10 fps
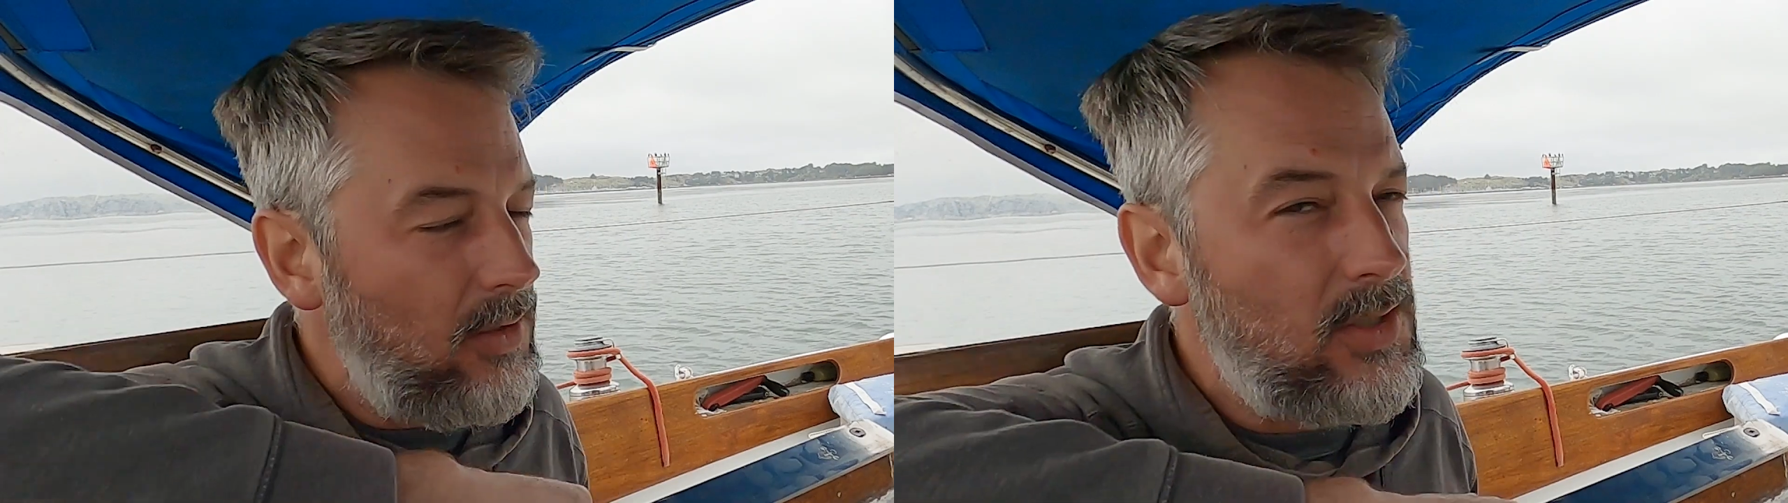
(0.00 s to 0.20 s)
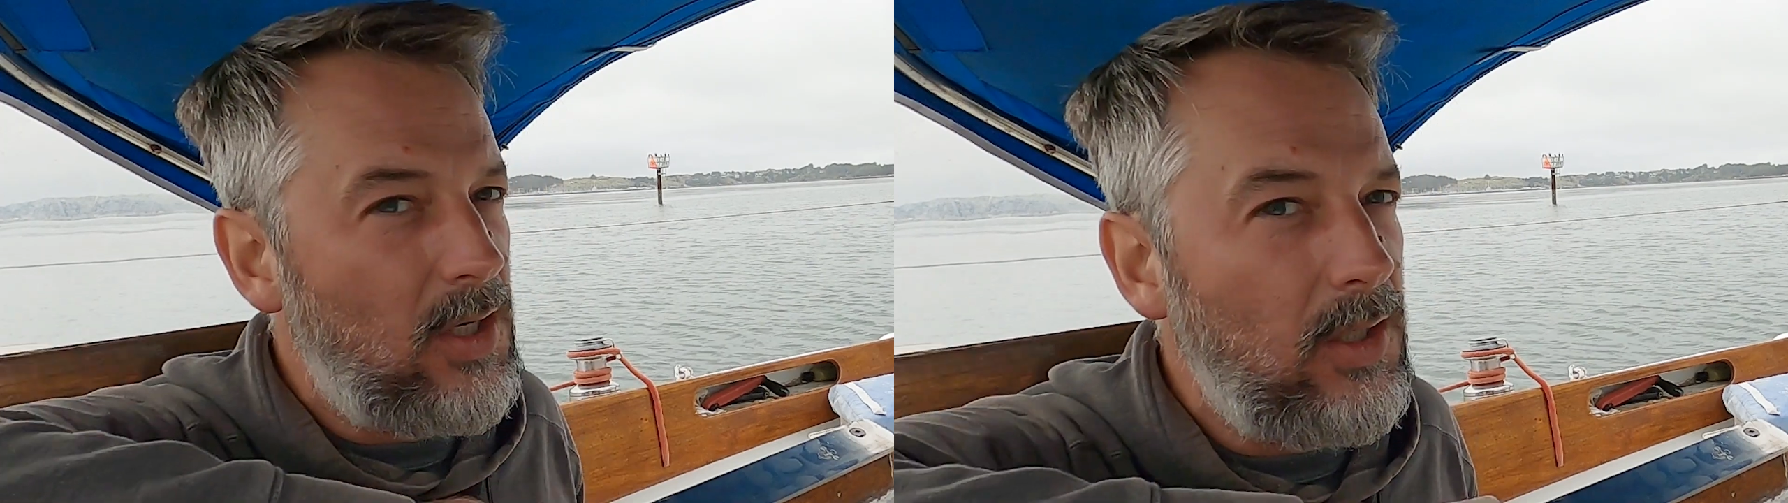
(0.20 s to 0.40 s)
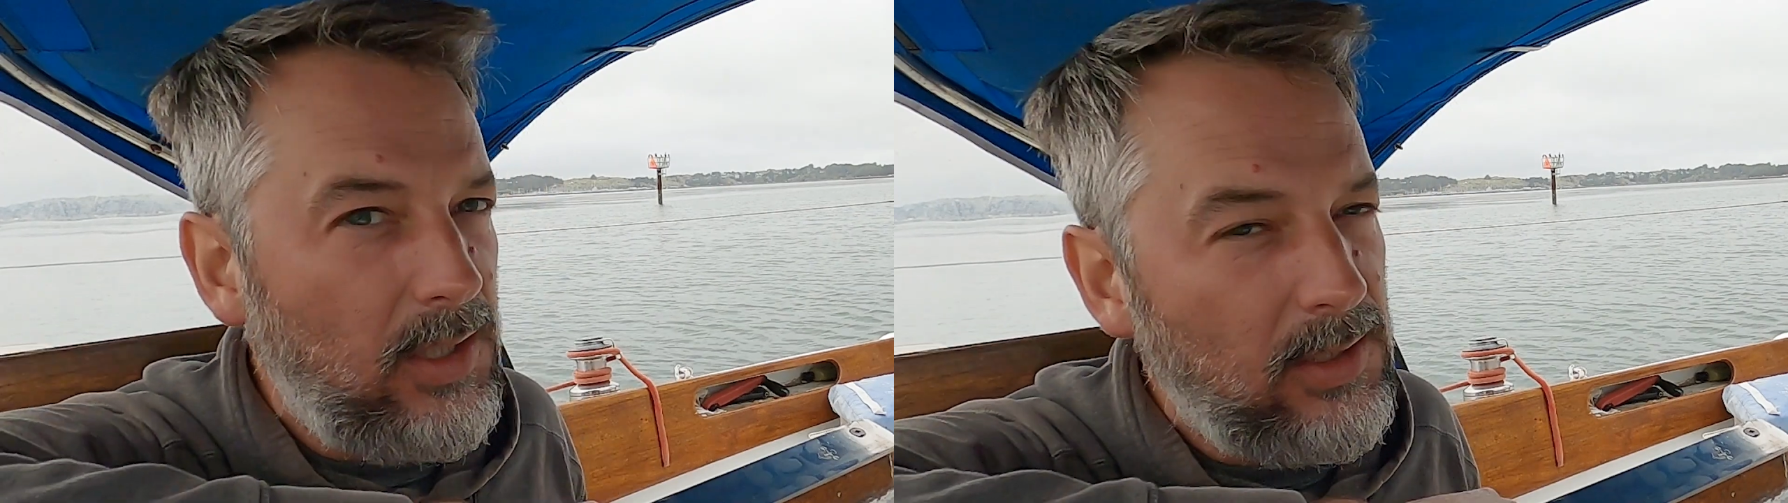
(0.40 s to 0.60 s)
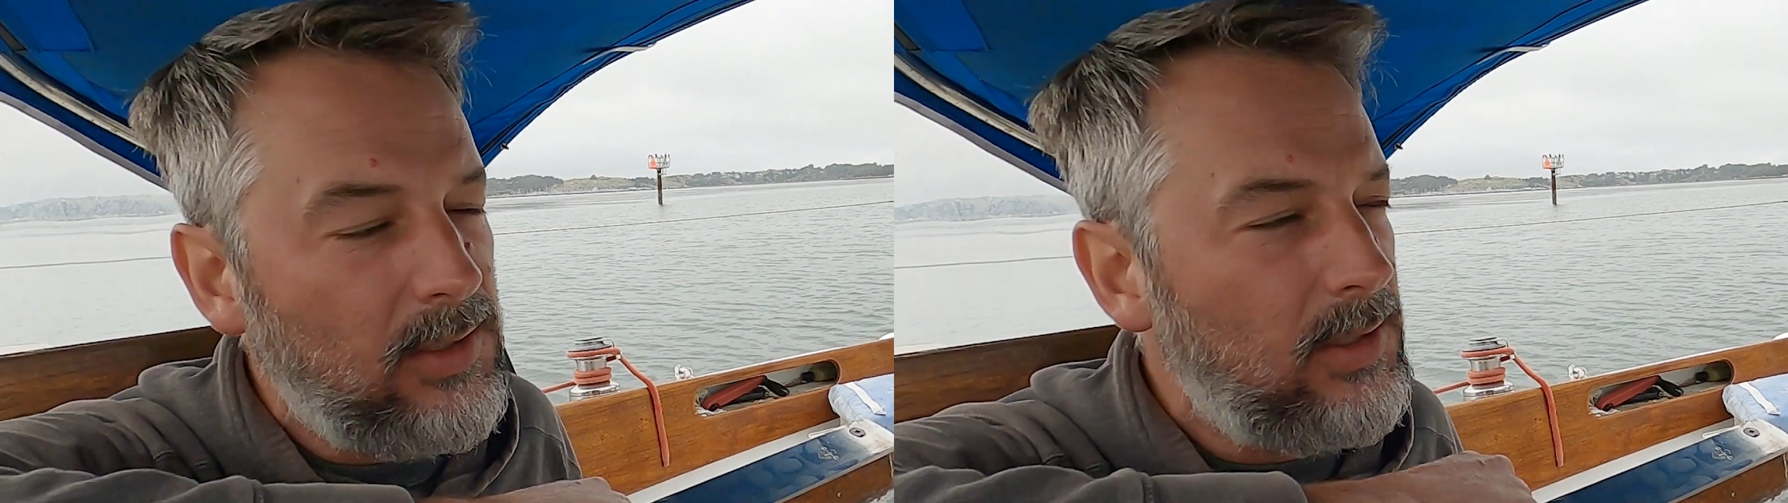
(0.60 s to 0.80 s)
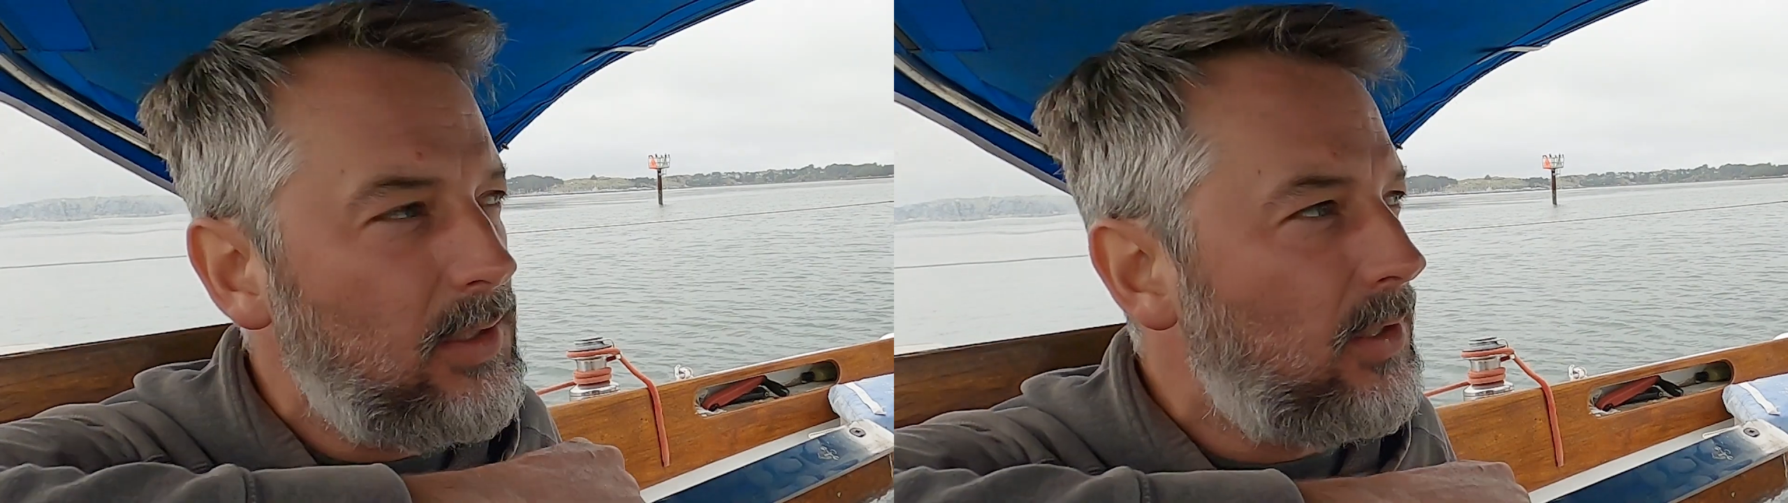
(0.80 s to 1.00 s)
target.
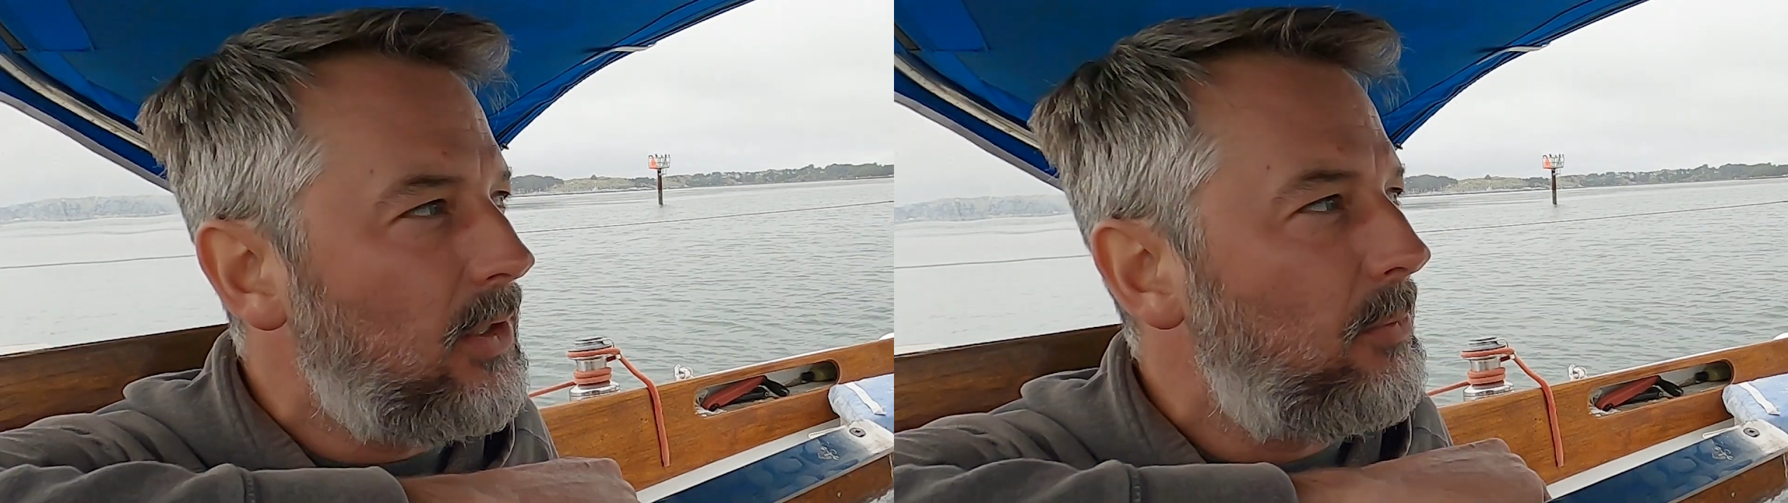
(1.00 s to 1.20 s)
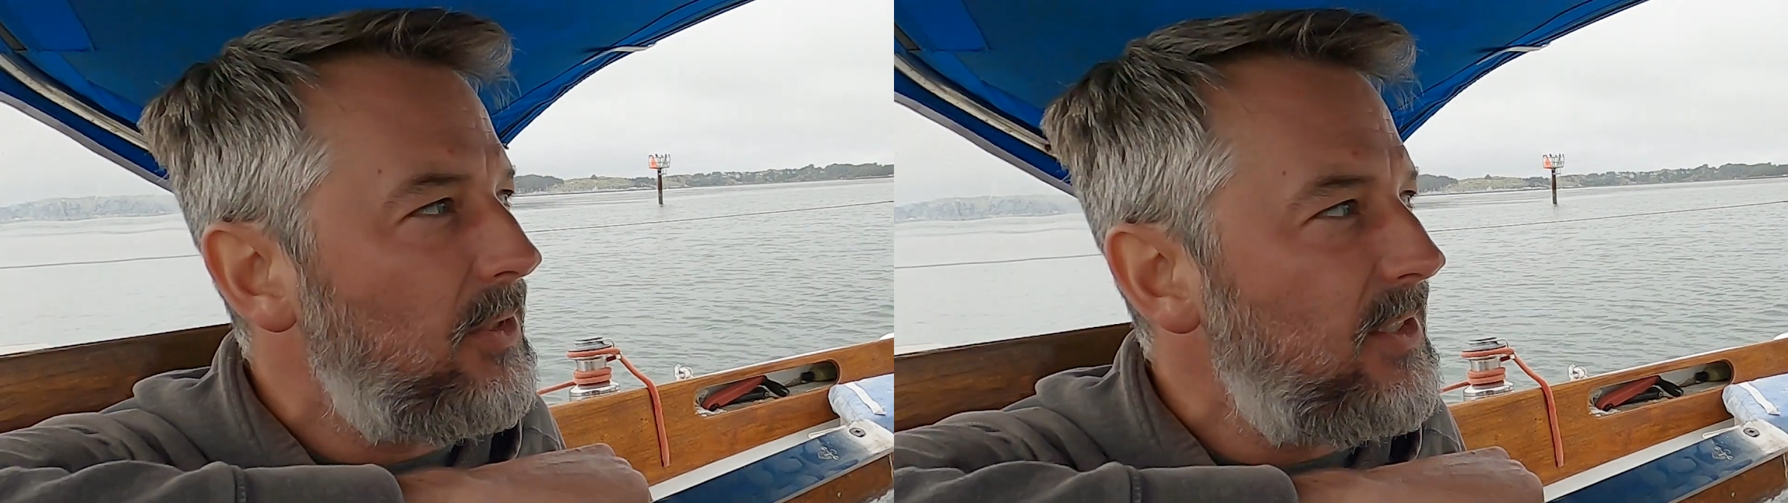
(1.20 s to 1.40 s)
But